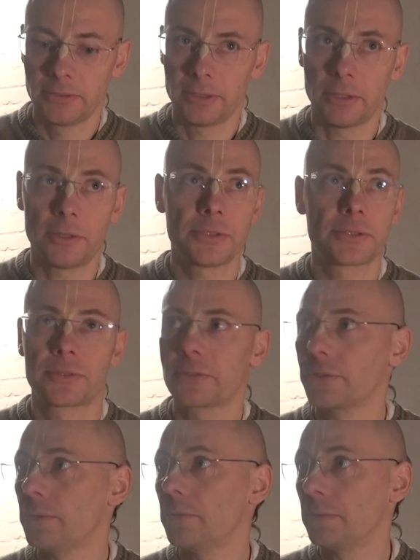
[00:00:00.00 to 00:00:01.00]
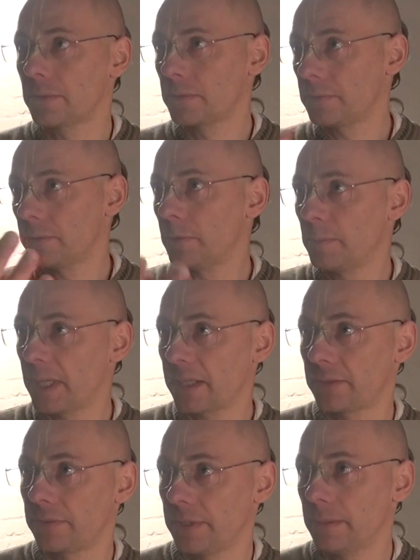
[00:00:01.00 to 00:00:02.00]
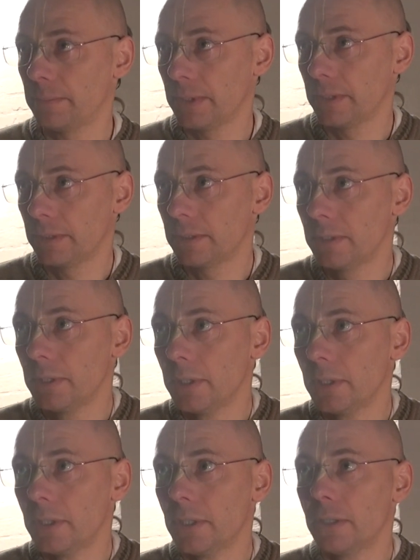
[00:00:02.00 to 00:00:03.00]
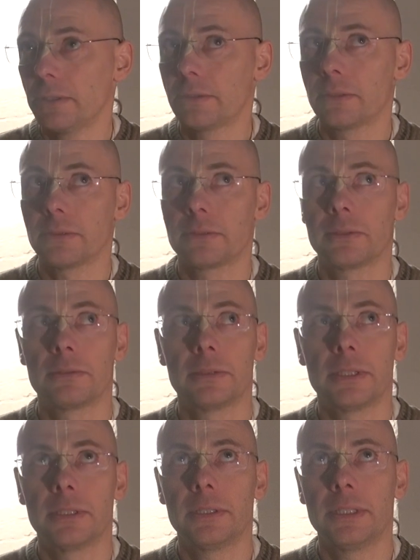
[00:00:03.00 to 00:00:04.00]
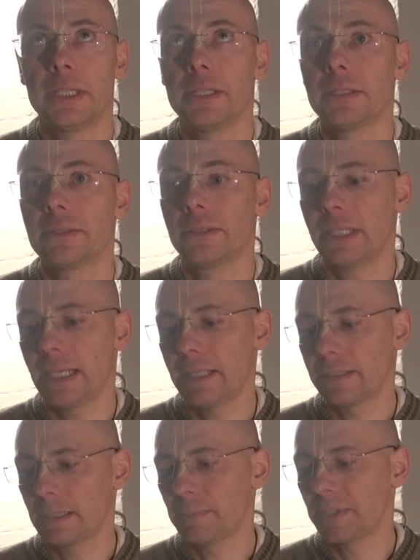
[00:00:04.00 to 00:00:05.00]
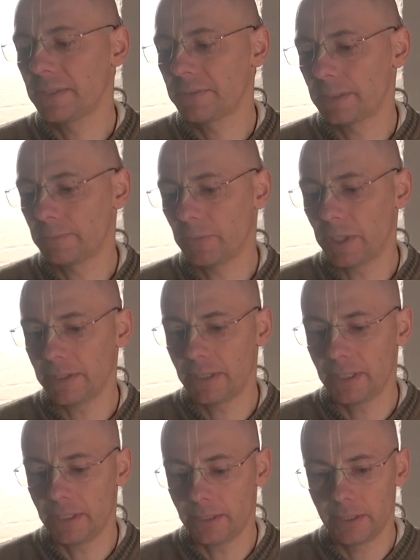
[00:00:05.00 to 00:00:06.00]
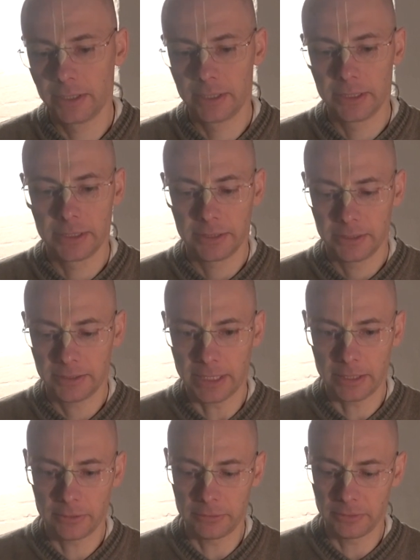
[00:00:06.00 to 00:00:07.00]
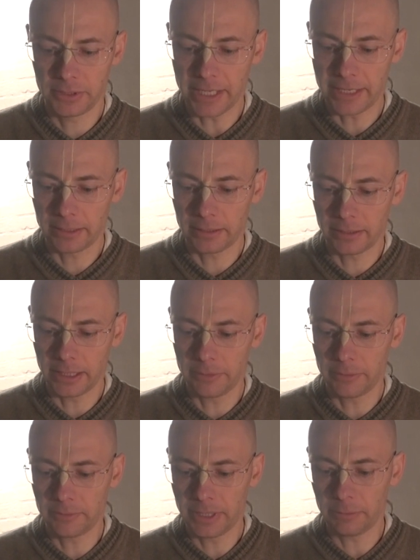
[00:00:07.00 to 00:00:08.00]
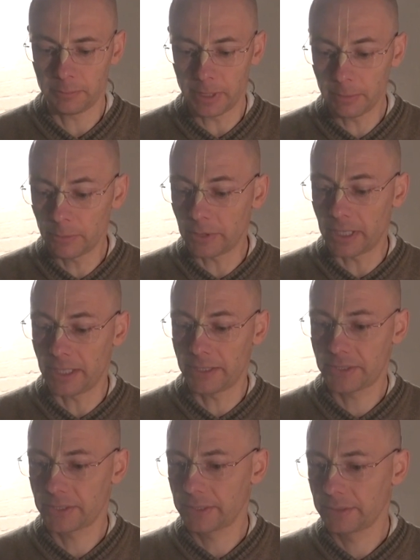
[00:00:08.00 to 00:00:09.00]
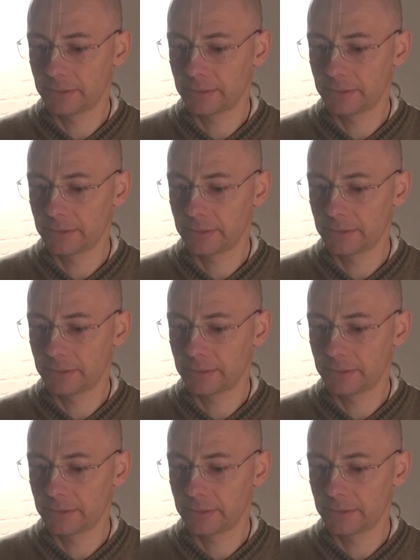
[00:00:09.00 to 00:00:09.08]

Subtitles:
lost souls to go back to him. So yes, they had some system where they could chant, they would memorize